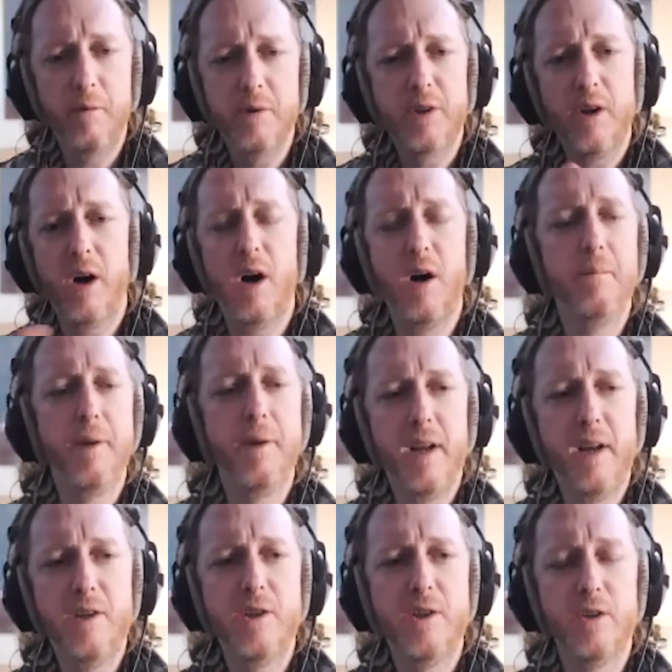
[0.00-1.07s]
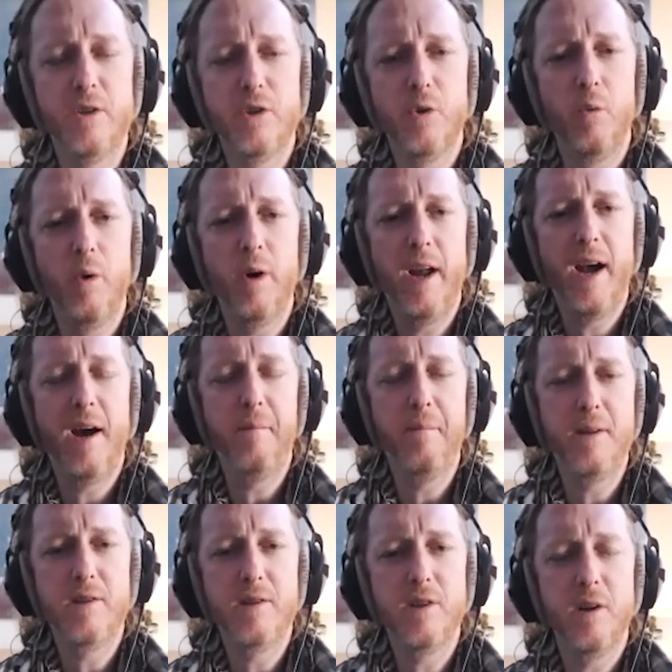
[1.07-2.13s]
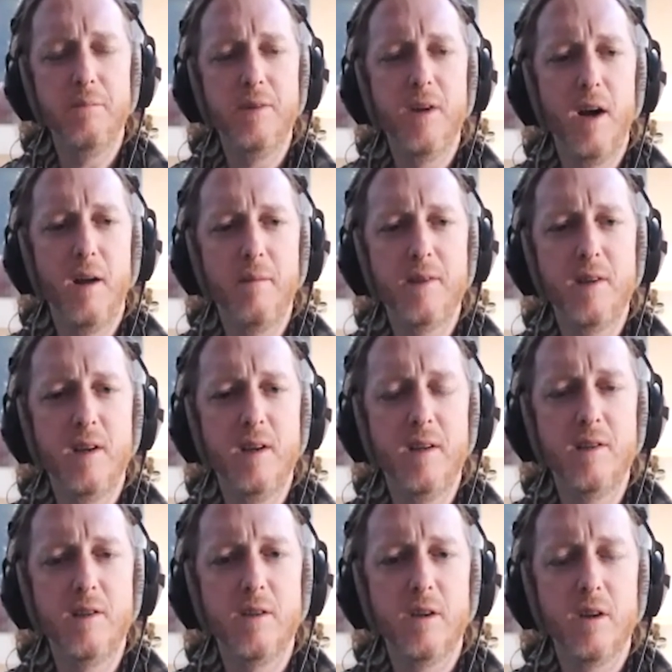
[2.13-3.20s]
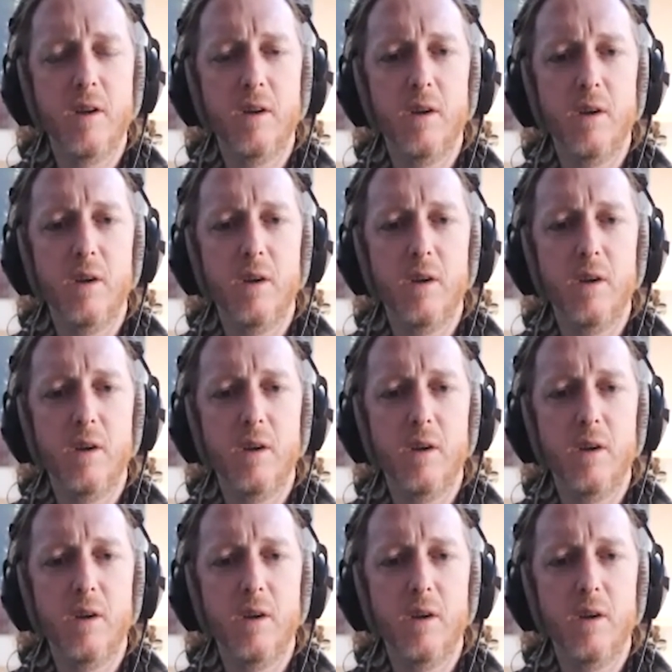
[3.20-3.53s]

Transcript: It was a combination. So what happens sometimes is,